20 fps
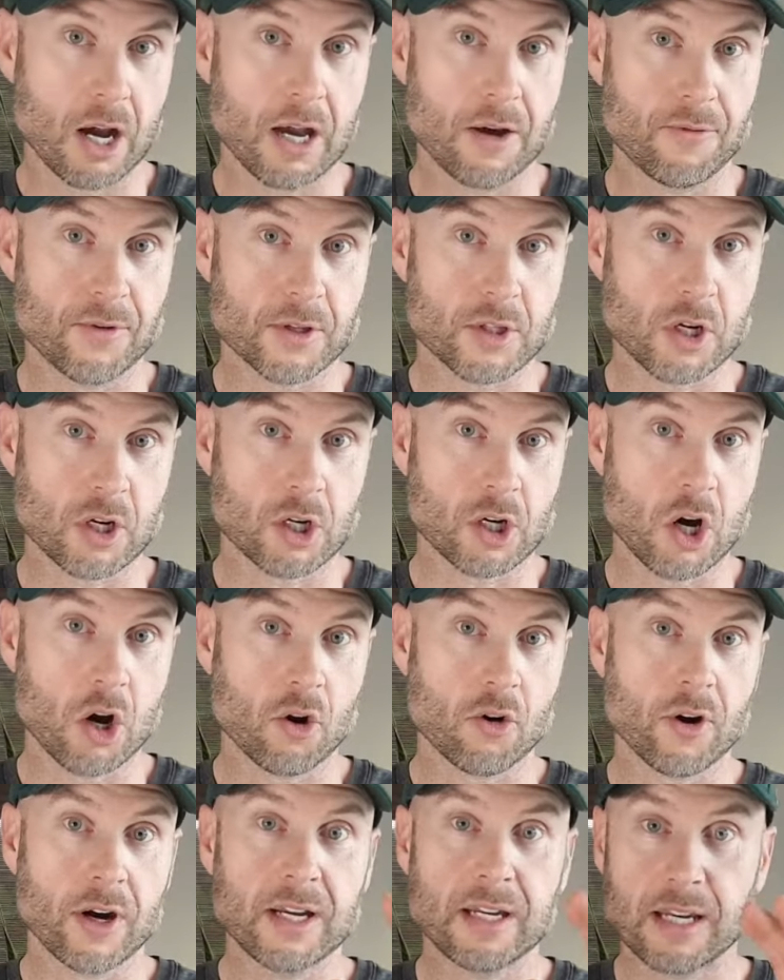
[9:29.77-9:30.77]
If it's on
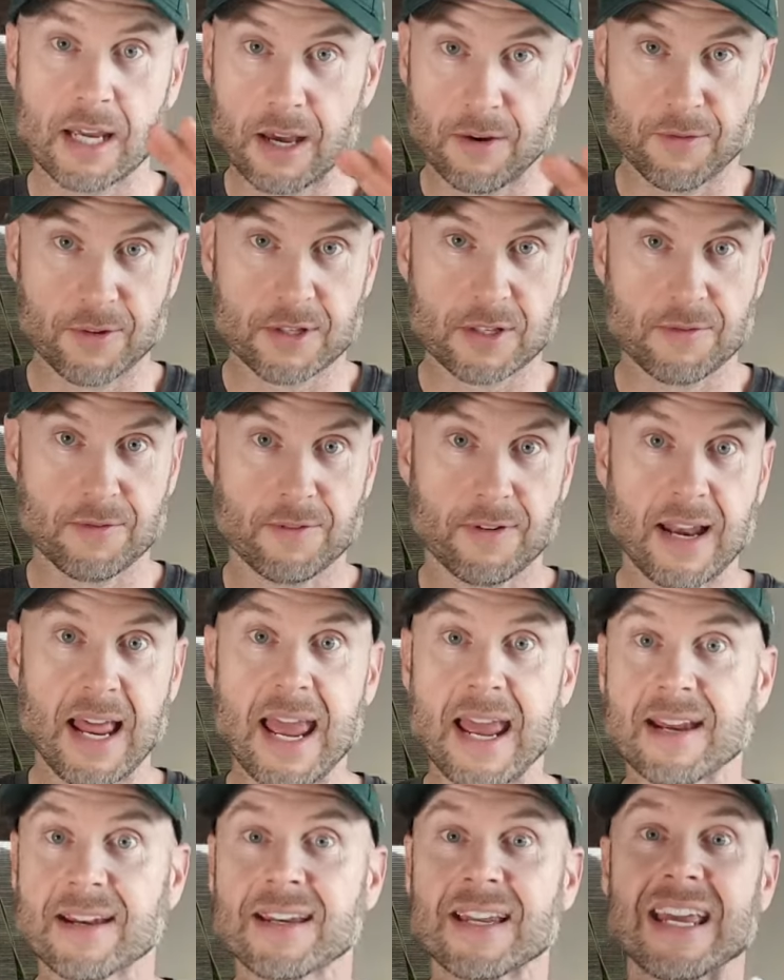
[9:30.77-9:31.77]
concrete, if it's
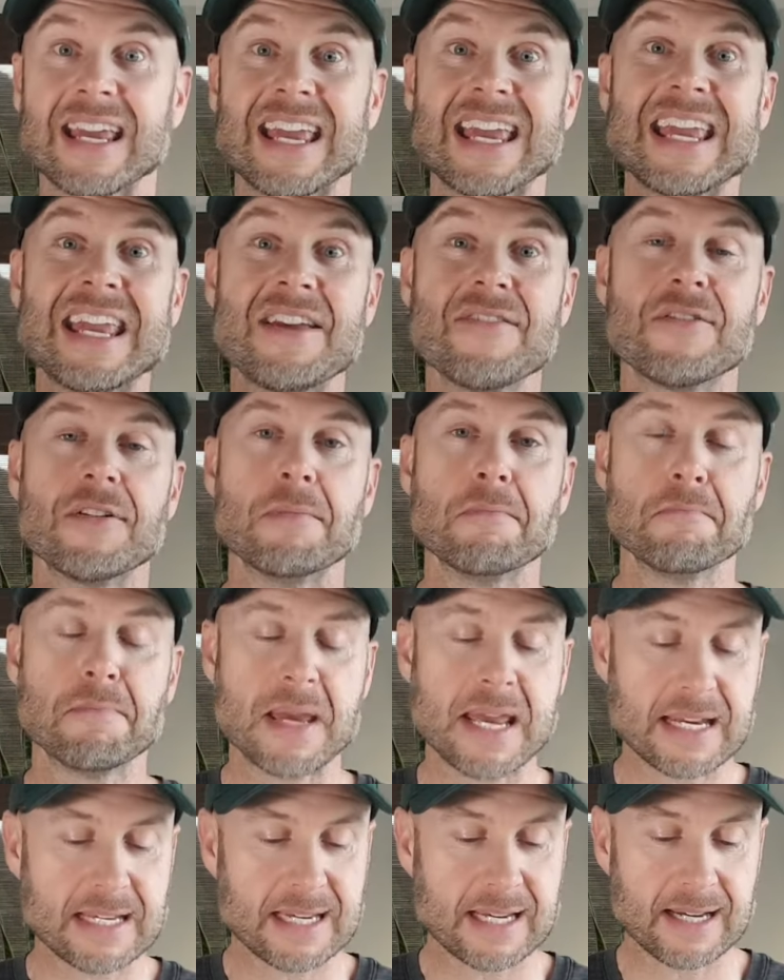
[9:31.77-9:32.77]
flat, even
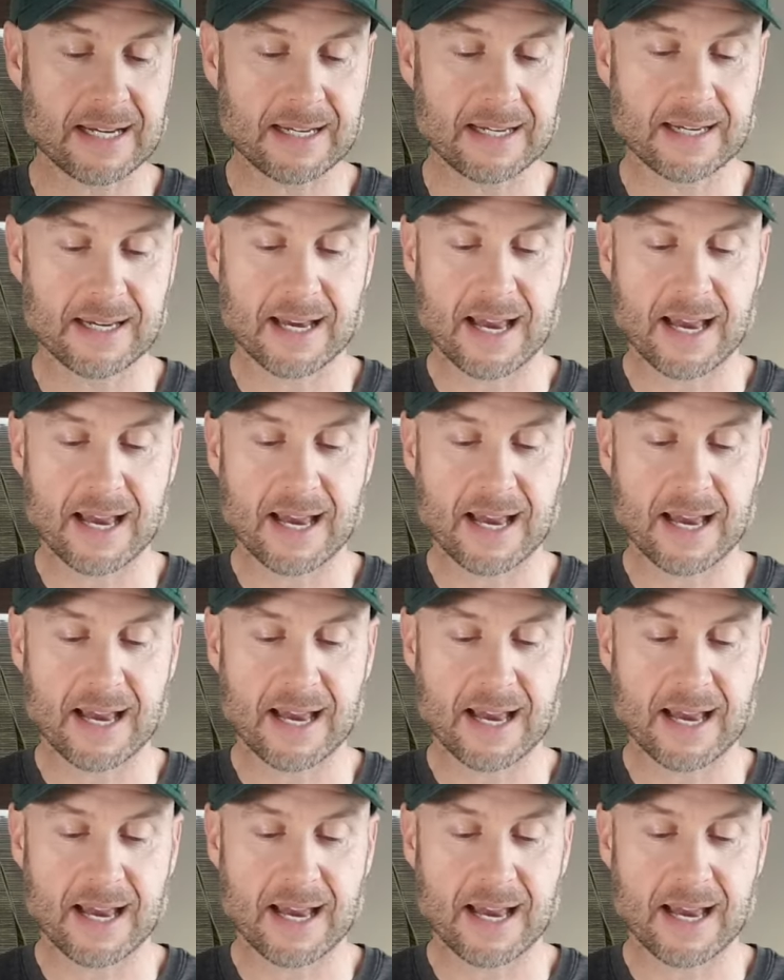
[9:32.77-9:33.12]
better,